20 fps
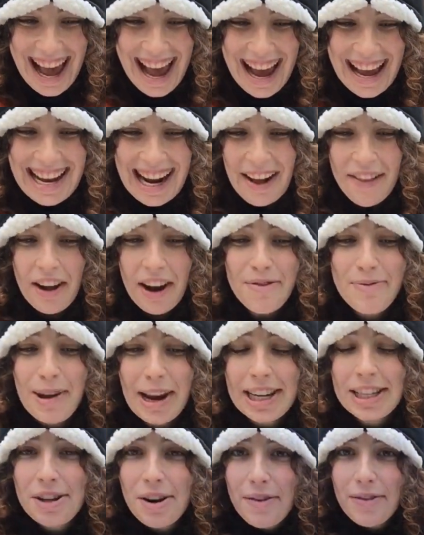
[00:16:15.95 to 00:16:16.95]
And now that I've
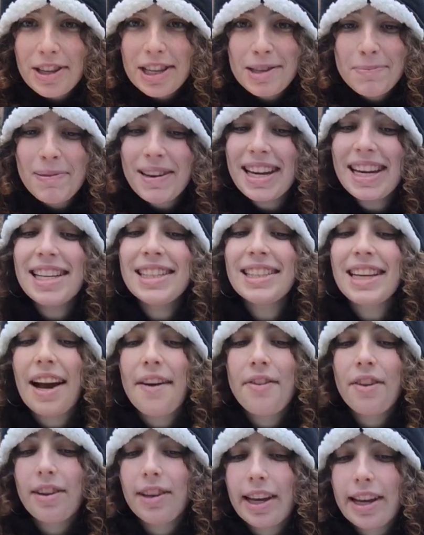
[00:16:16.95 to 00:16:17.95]
painted over this piece
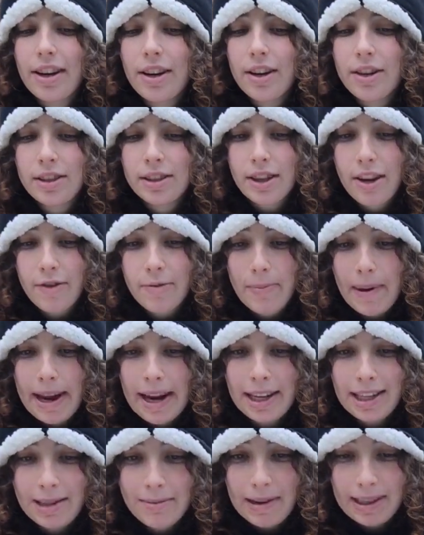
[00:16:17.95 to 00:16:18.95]
and the layers of
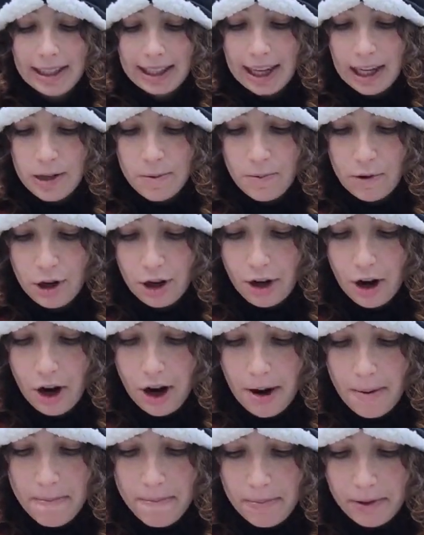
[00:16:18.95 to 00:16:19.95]
paint in my sketchbook
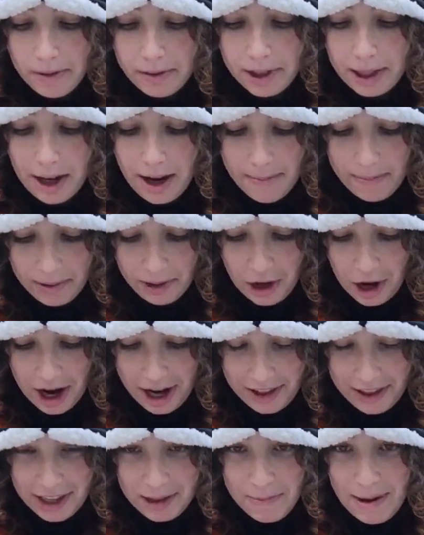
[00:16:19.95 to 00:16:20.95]
are building up a lot,
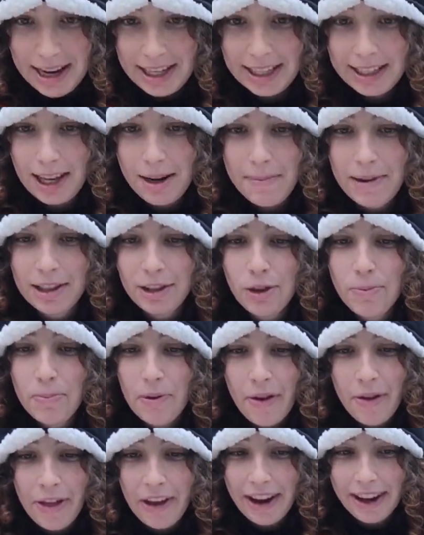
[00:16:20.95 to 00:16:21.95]
and this piece is going to be super
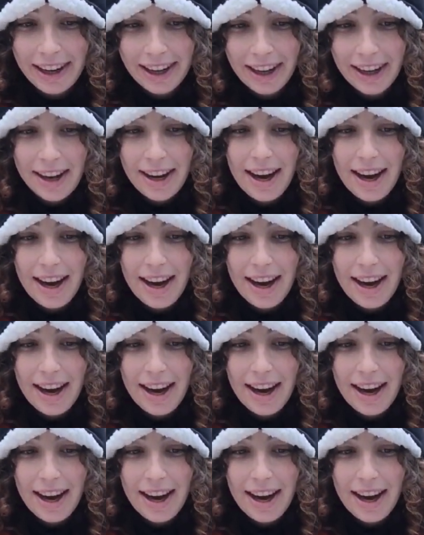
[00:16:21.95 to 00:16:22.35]
thick,